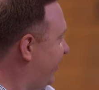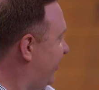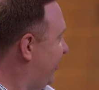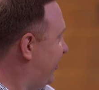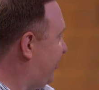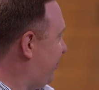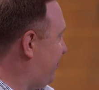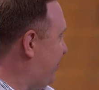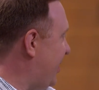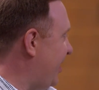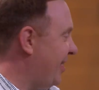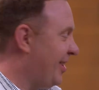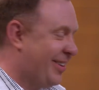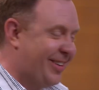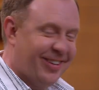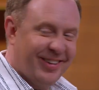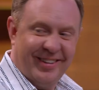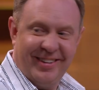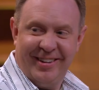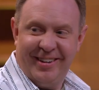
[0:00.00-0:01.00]

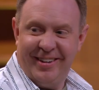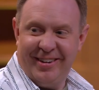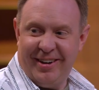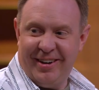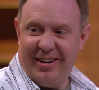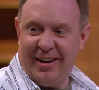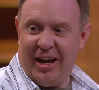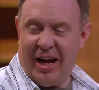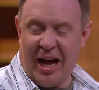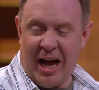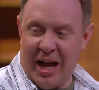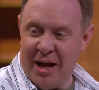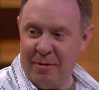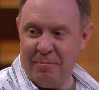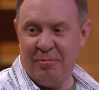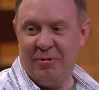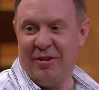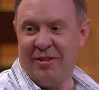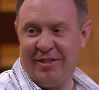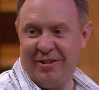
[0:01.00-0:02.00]
speak, I
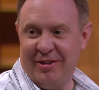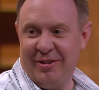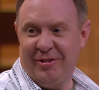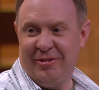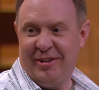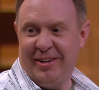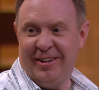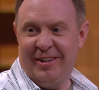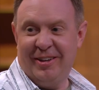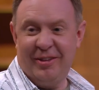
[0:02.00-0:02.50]
am with you.